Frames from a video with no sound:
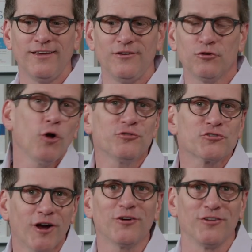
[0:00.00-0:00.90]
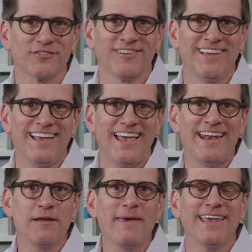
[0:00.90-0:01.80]
your own struggles
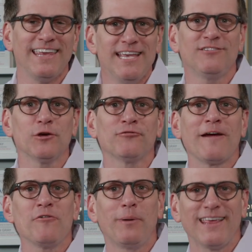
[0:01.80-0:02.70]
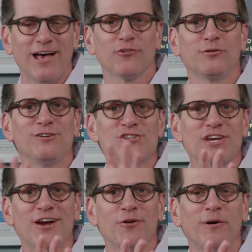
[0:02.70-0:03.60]
and to make it easier for everybody else. So you
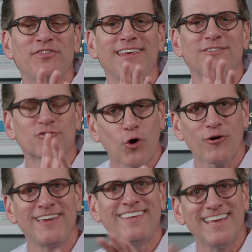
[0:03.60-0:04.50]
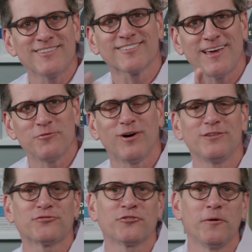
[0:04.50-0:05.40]
share what the story and the insight
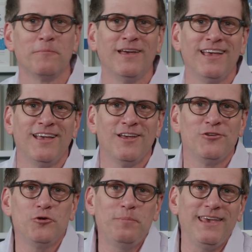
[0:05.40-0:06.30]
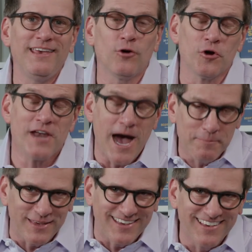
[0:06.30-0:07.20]
was from you being or not
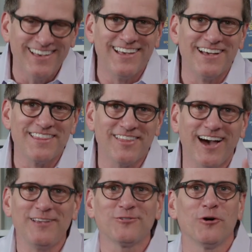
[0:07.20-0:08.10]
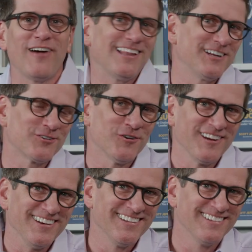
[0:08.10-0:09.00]
being the high school
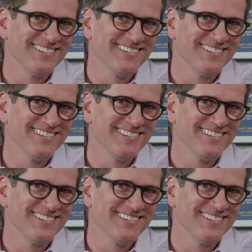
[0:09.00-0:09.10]
valedictorian.